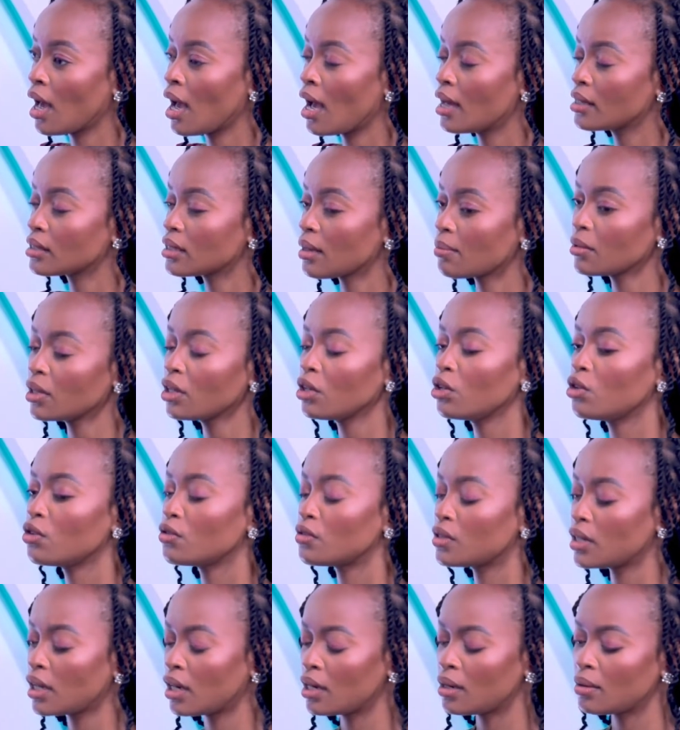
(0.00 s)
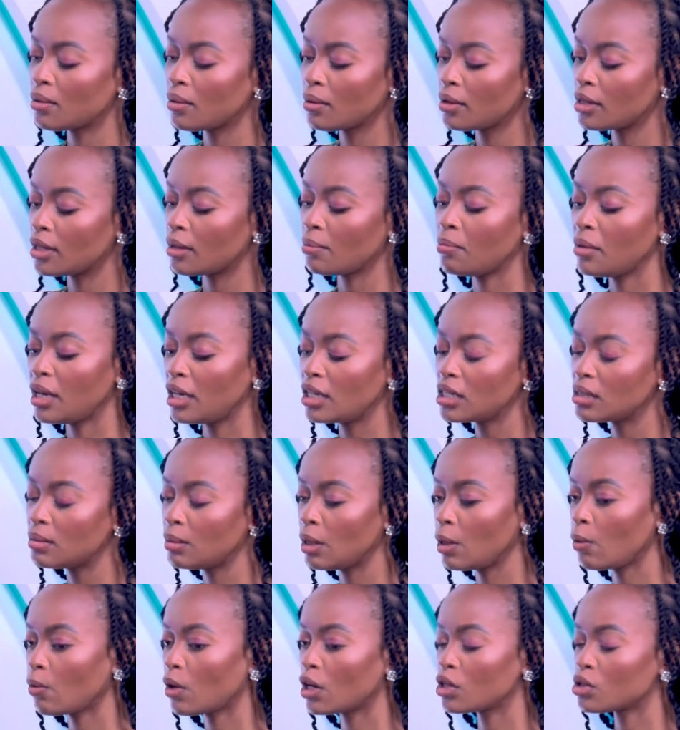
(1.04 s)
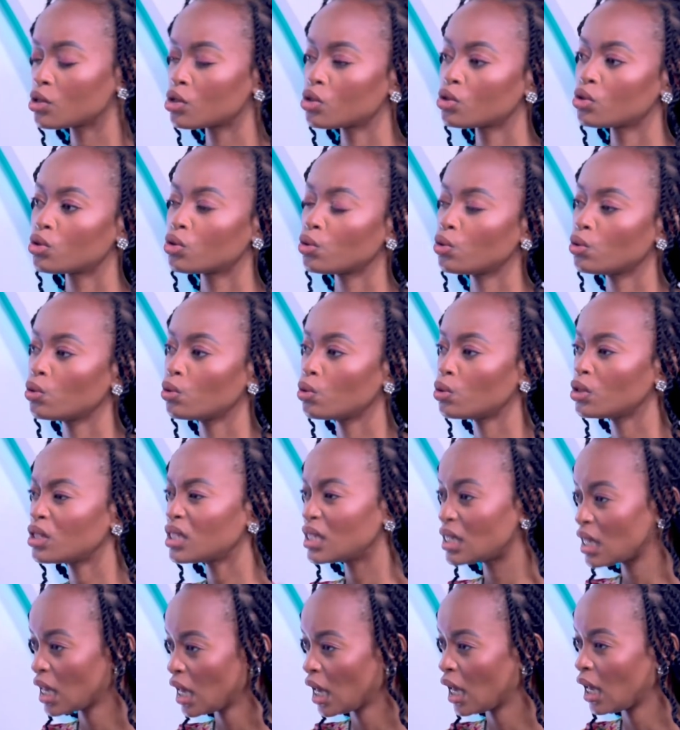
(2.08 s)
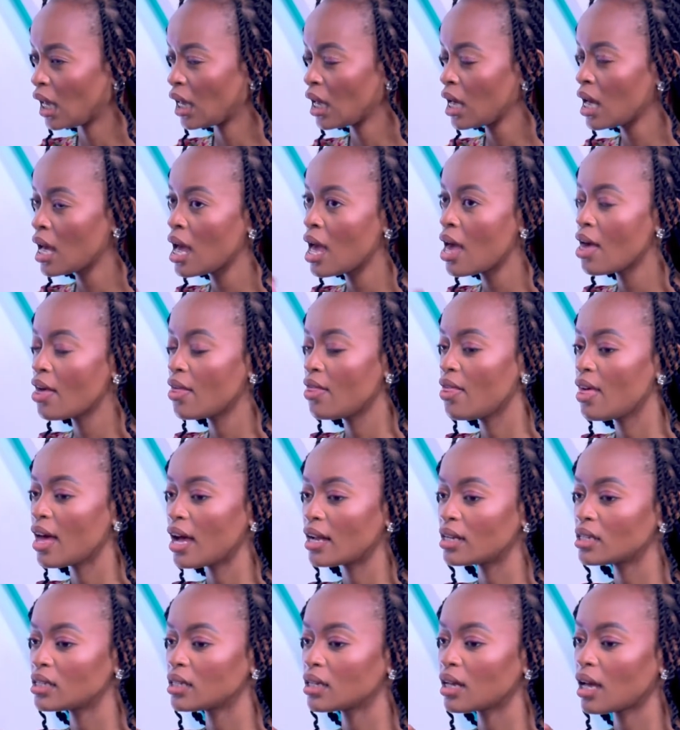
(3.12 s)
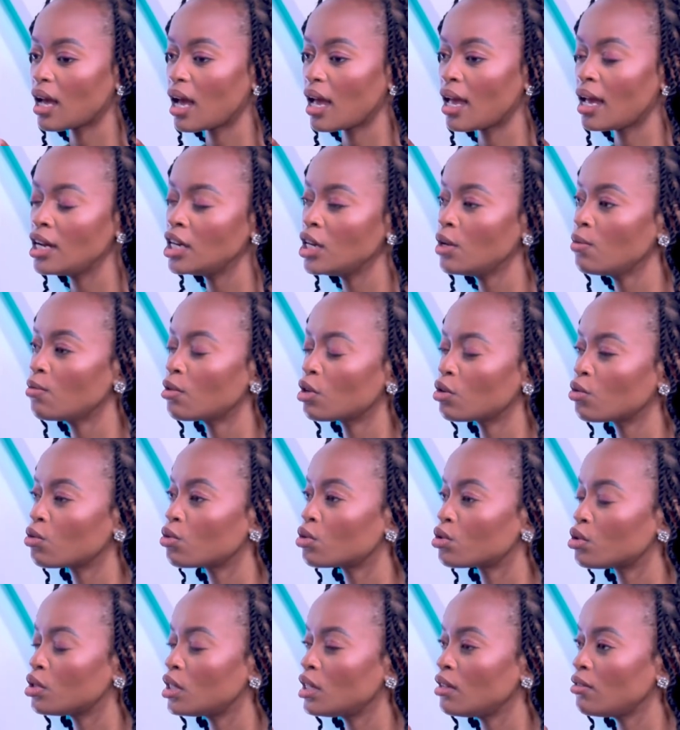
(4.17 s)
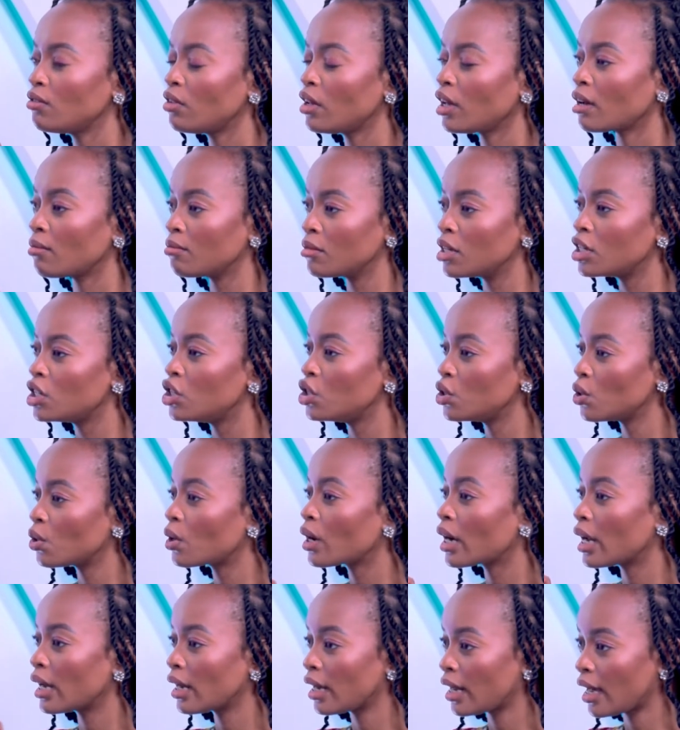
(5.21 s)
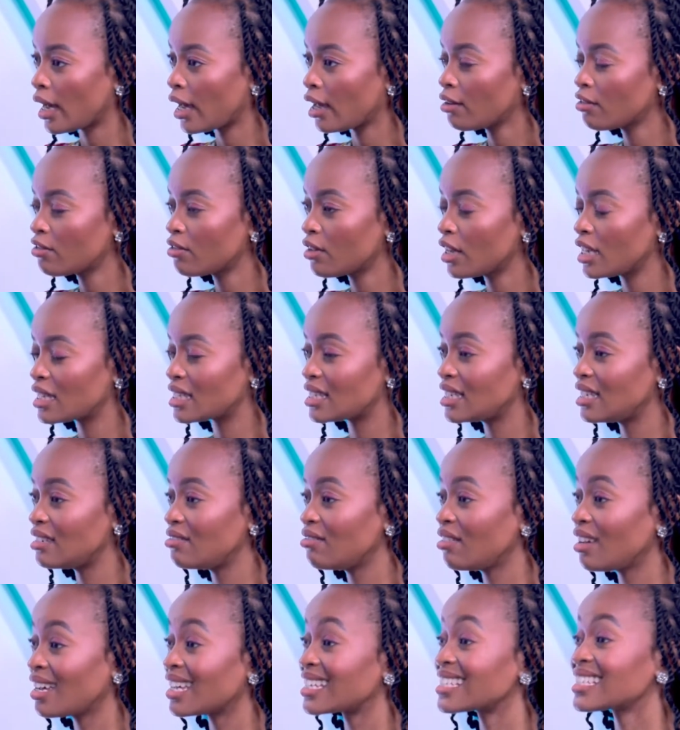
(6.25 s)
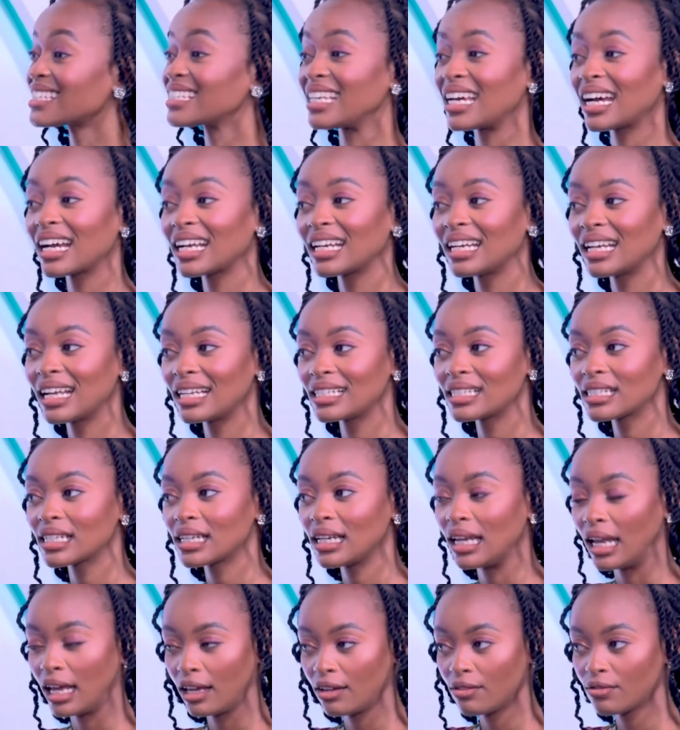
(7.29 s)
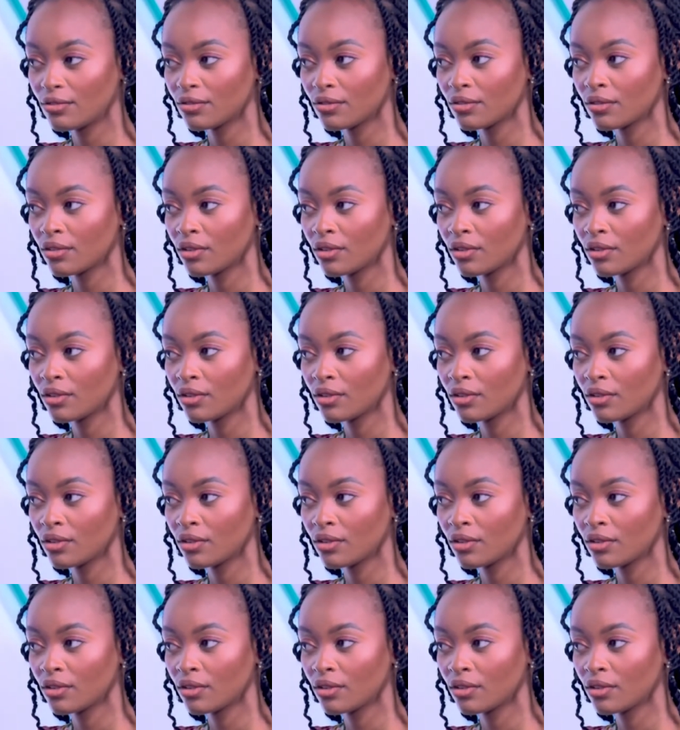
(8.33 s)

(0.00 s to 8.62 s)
Something you said makes me want to say that anyone who's living a mediocre life is living a stagnant life.